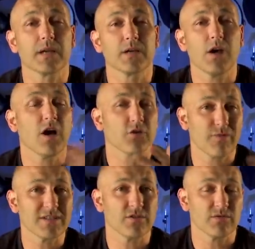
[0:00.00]
card
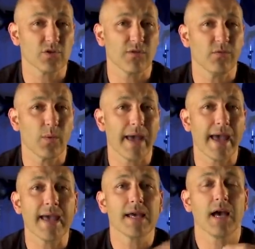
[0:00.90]
rescue
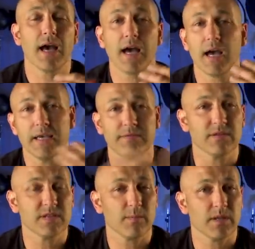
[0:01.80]
software. Even
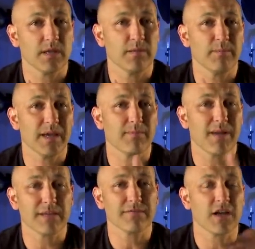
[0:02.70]
some of the big
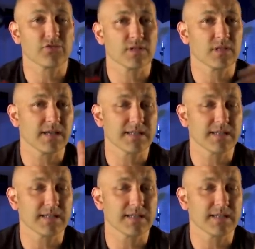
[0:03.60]
manufacturers like